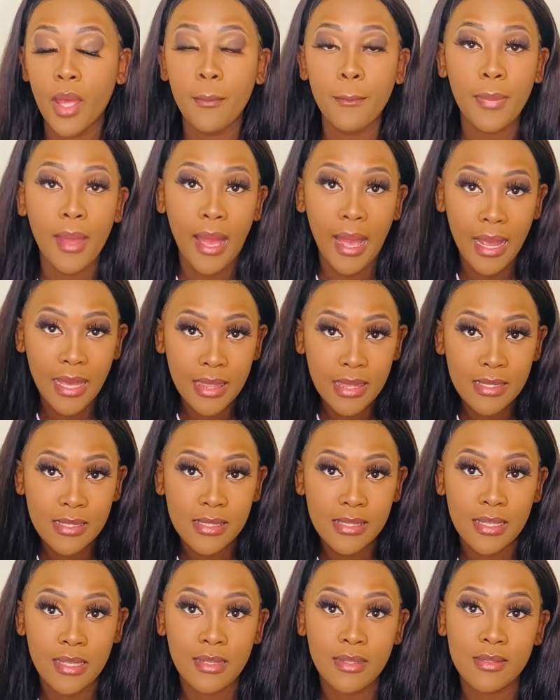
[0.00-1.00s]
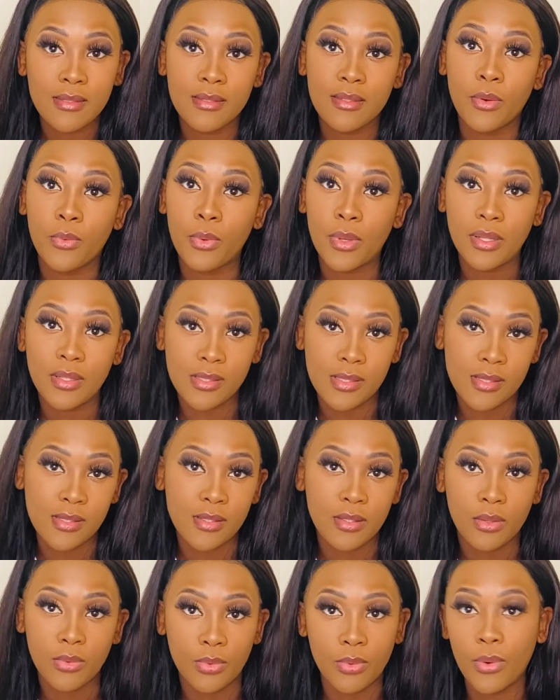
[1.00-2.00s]
behind the scenes, the wheels are
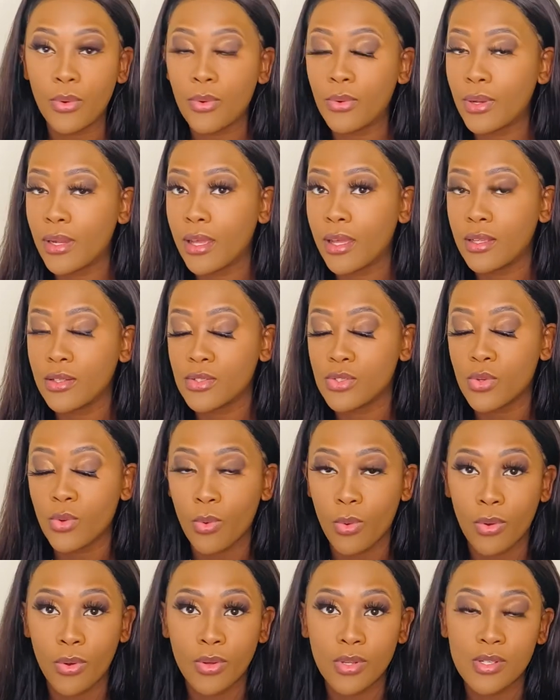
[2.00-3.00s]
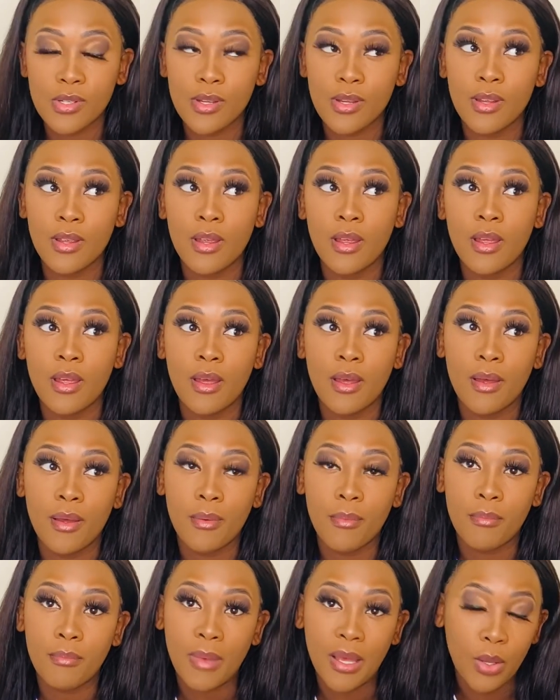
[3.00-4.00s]
still rolling toward
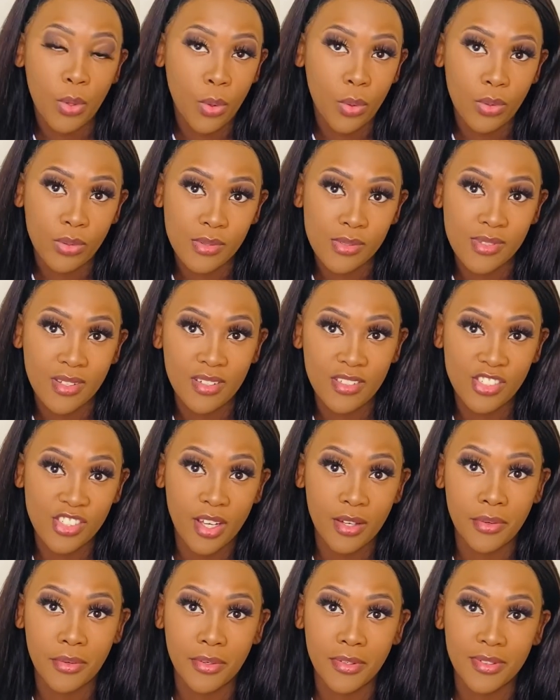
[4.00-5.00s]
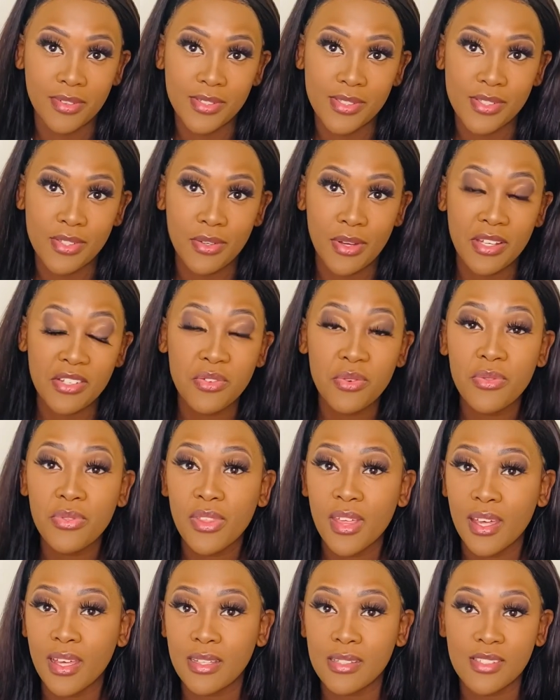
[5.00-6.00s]
my goals in general. So I don't
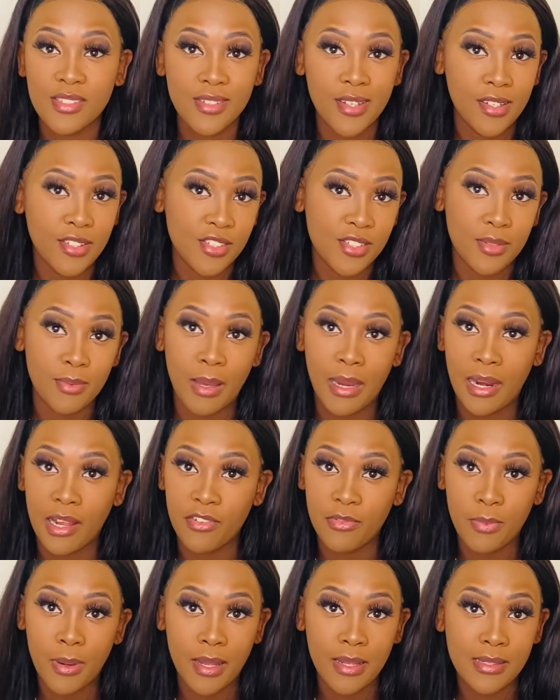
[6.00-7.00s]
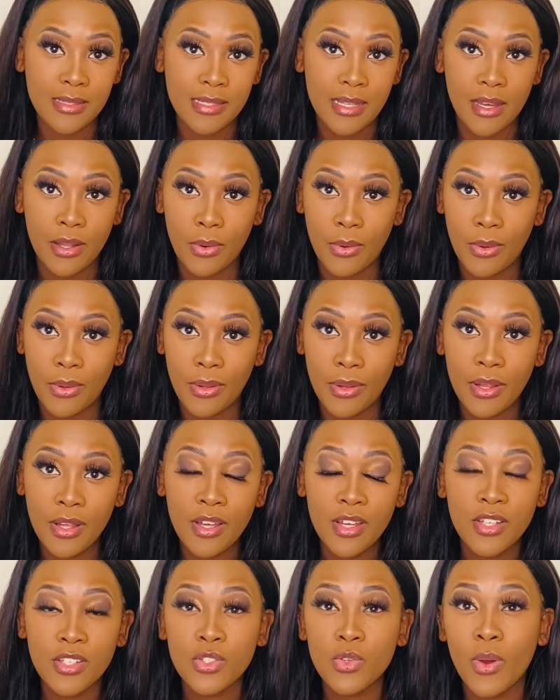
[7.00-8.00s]
think it's changed my life plans at all.
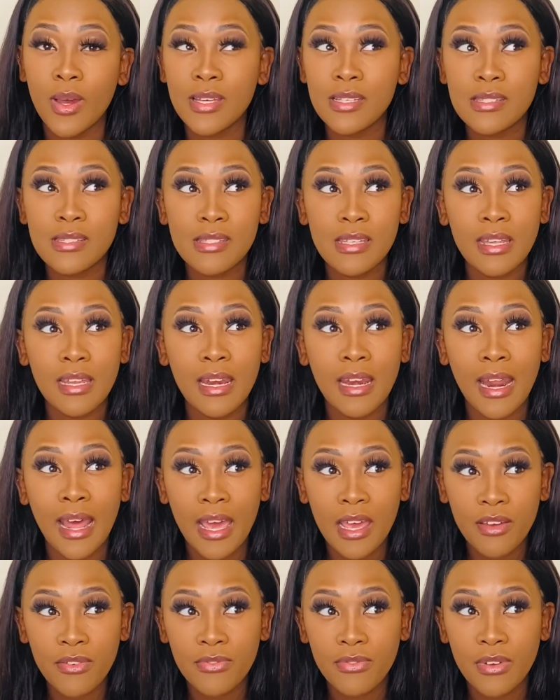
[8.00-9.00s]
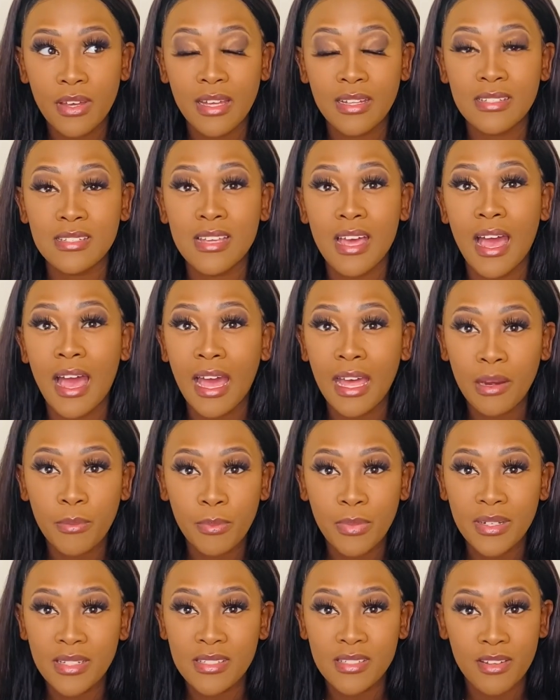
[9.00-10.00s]
Do I see life a tad
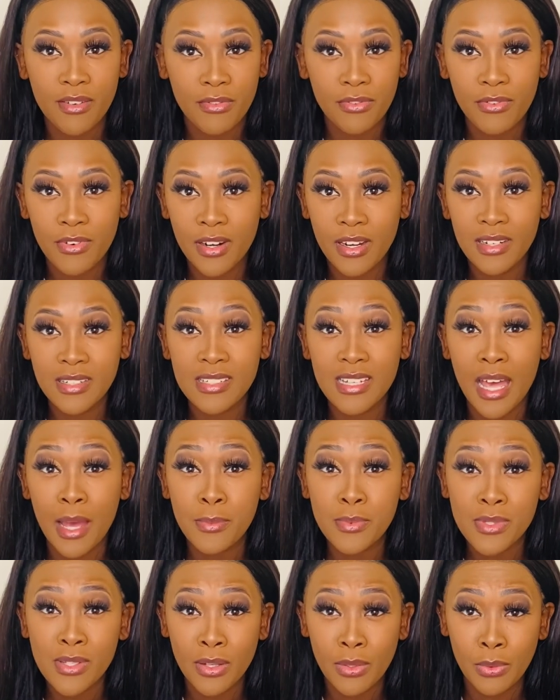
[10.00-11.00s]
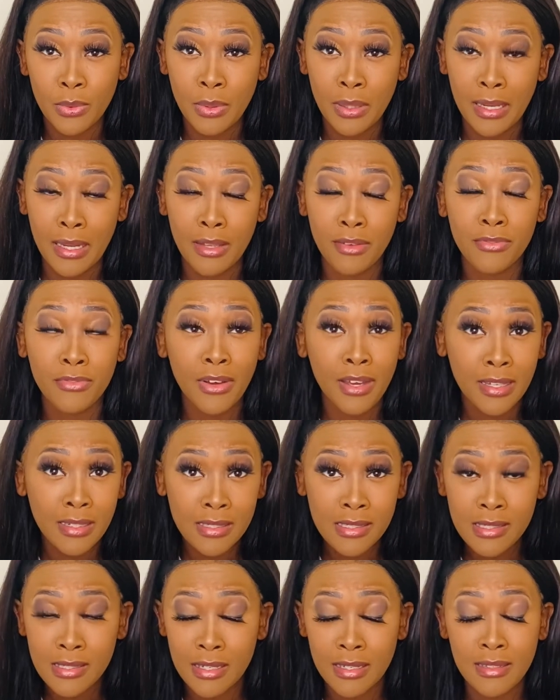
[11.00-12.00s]
bit different? Absolutely. For
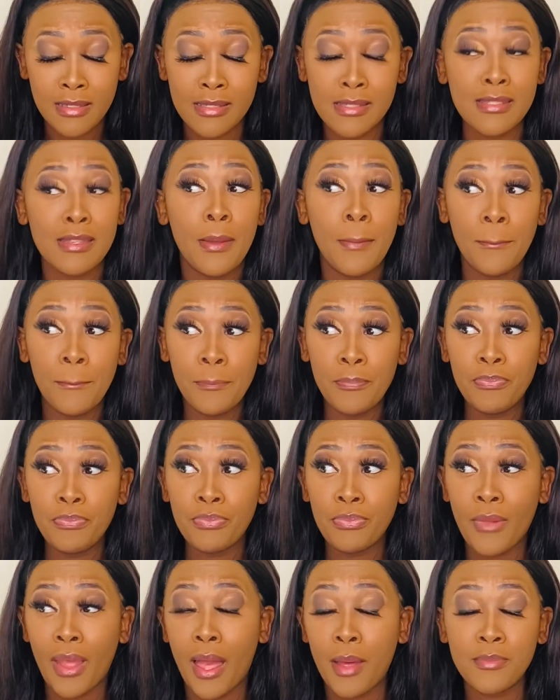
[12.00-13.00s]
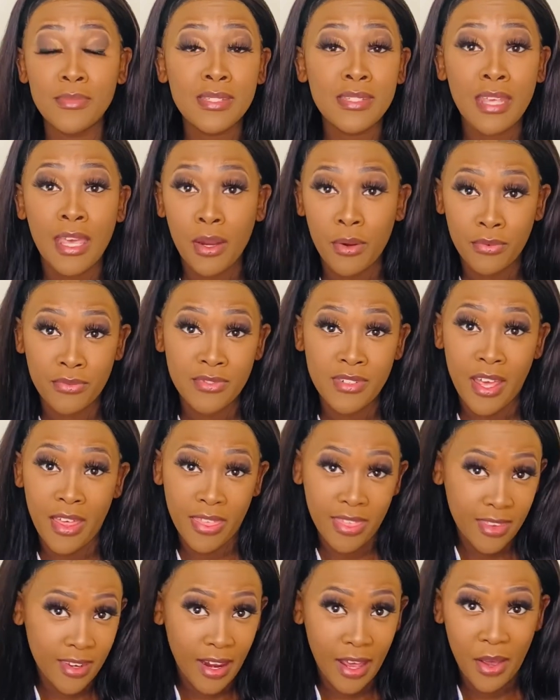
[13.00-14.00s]
instance, I'm scared of
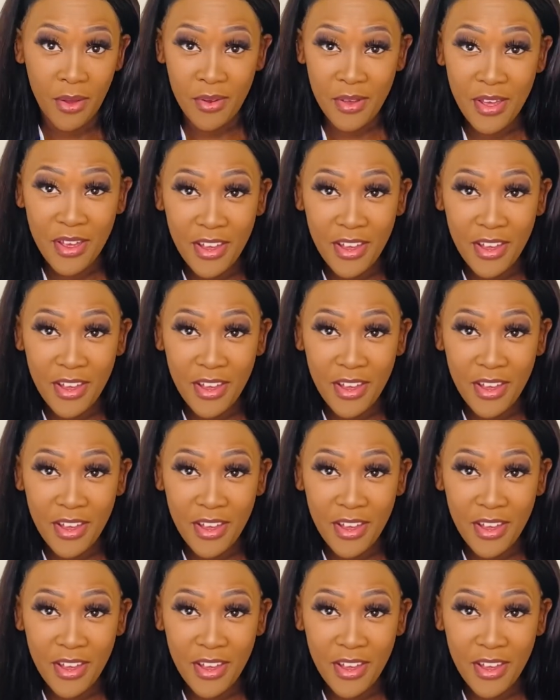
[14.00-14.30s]
death now.